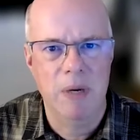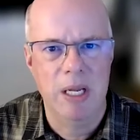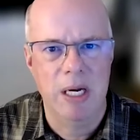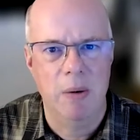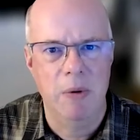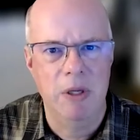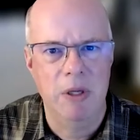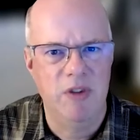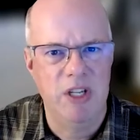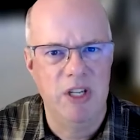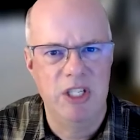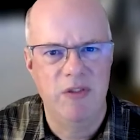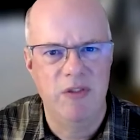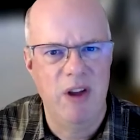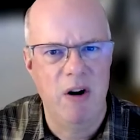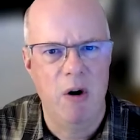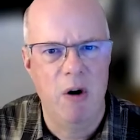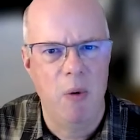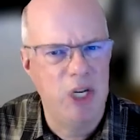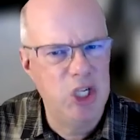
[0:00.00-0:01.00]
is this
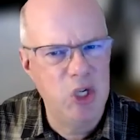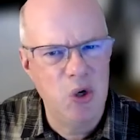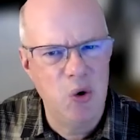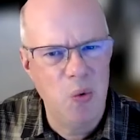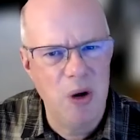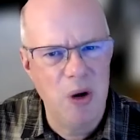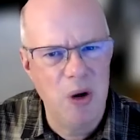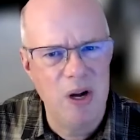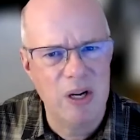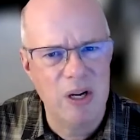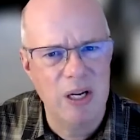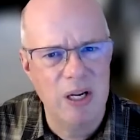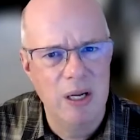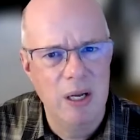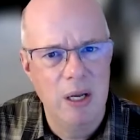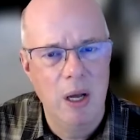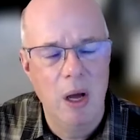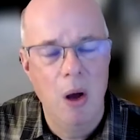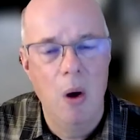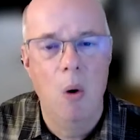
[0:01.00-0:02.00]
their original work,
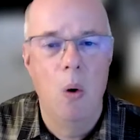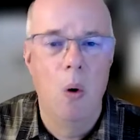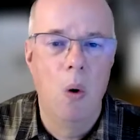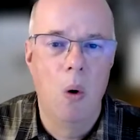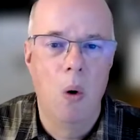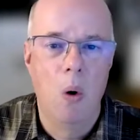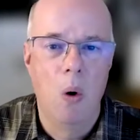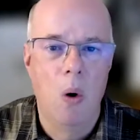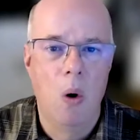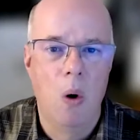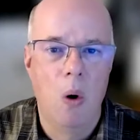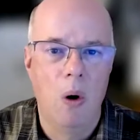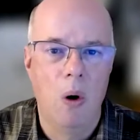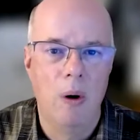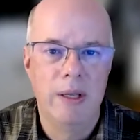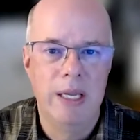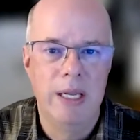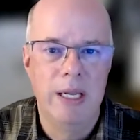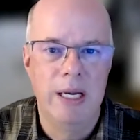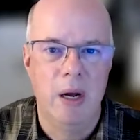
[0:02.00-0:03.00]
or,